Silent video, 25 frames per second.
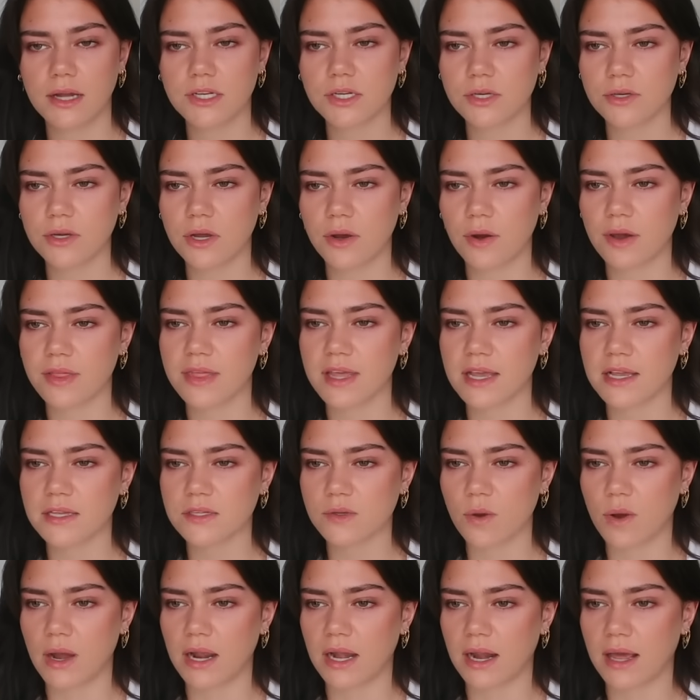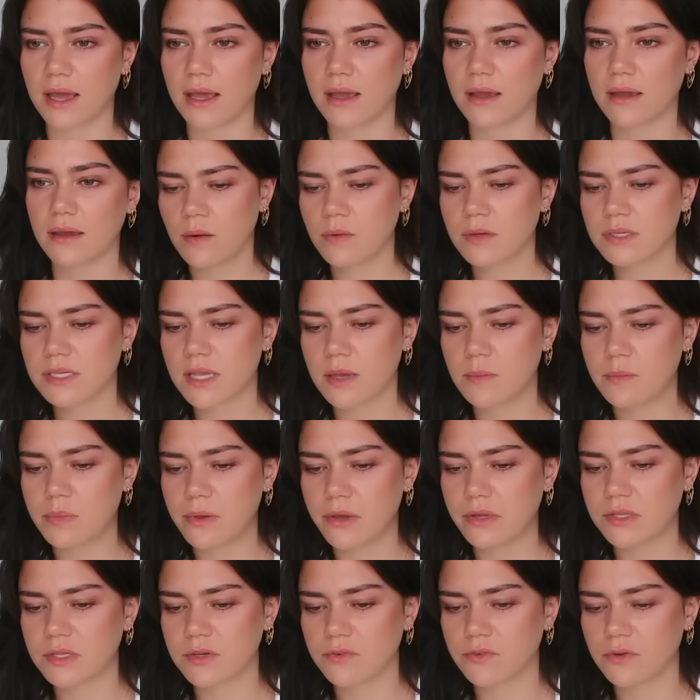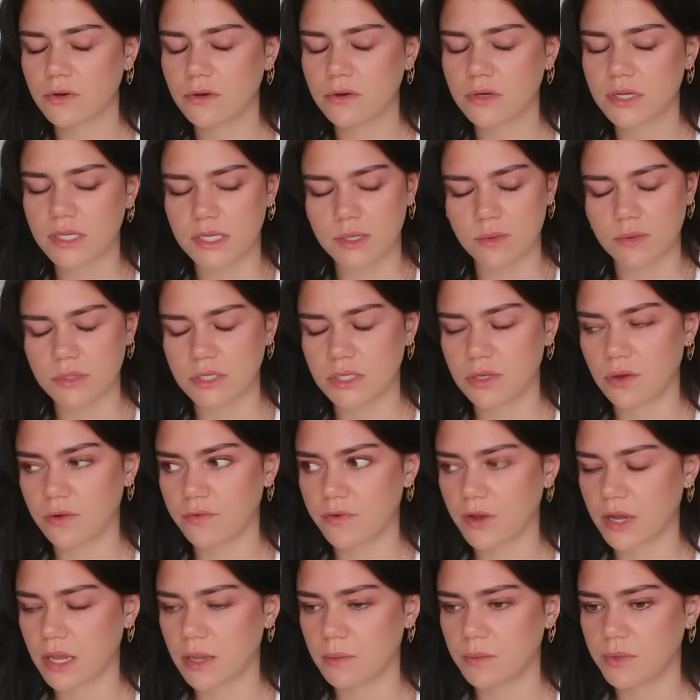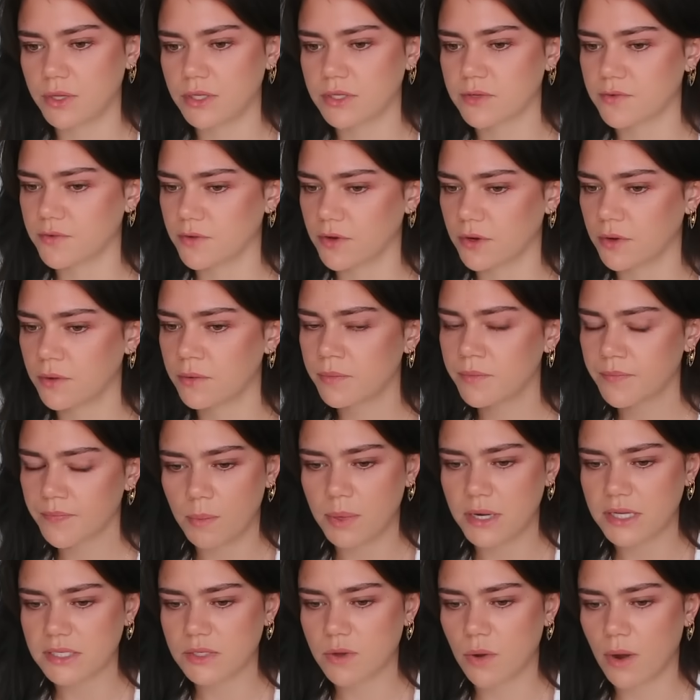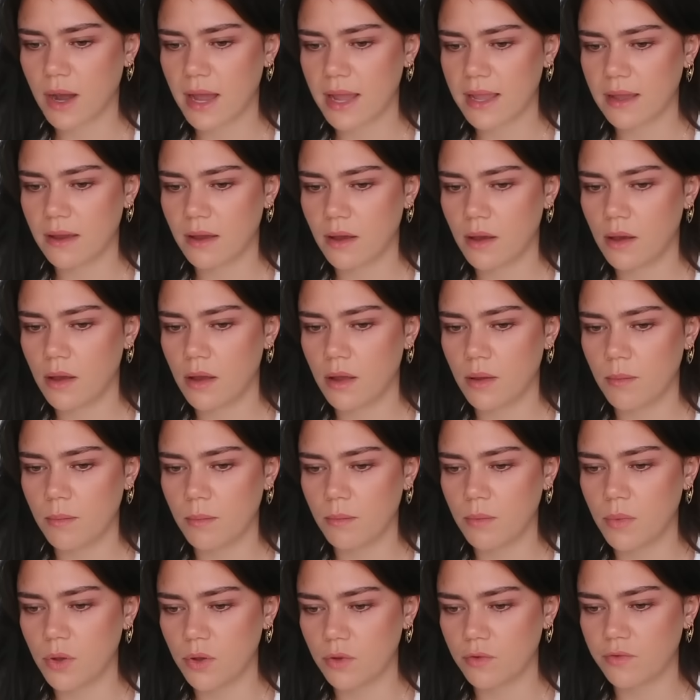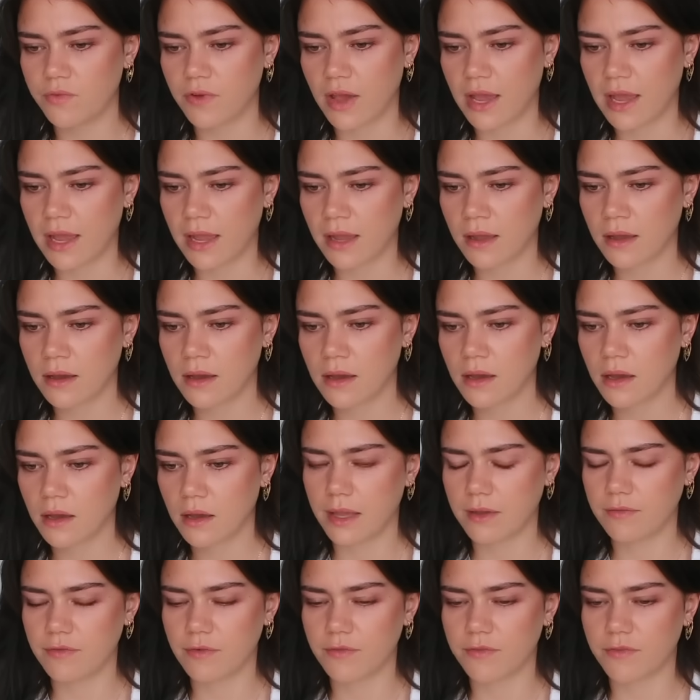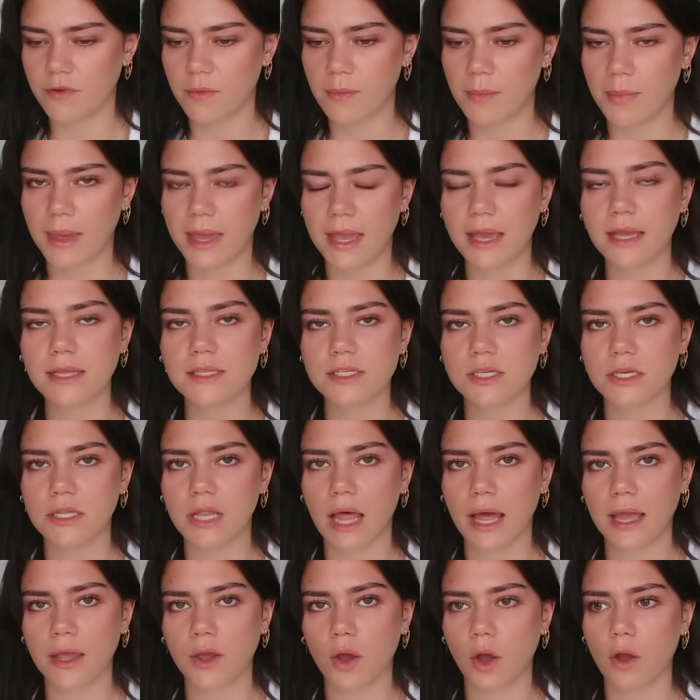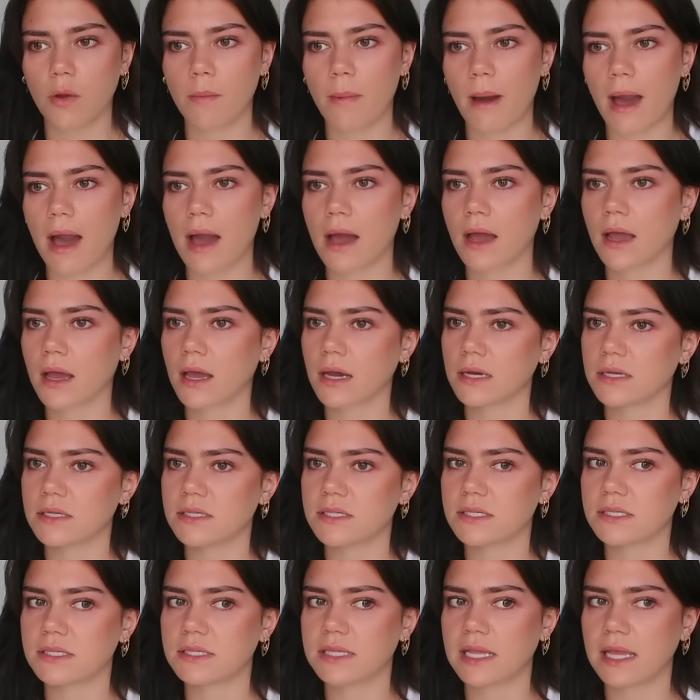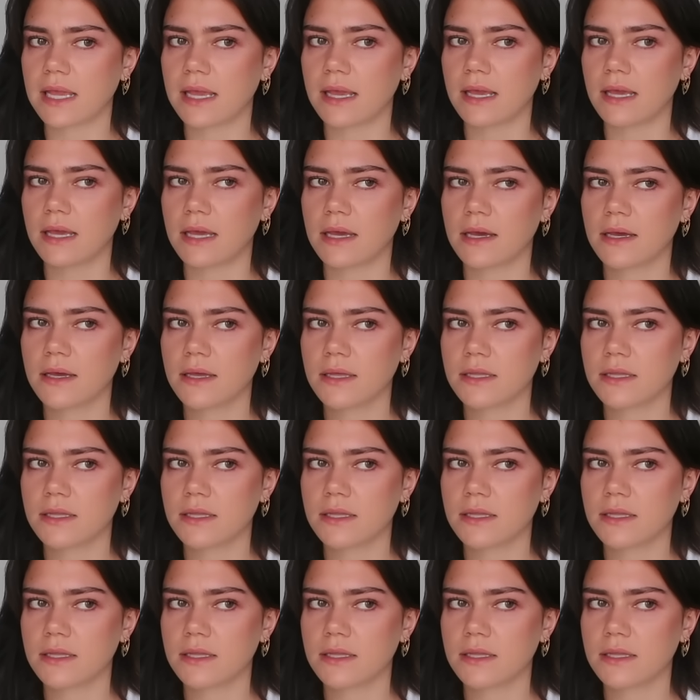I don't know, I think it's quite, like, I don't want to say beautiful, because it was not fucking beautiful, but it's quite moving, even for me, to, like, go back and see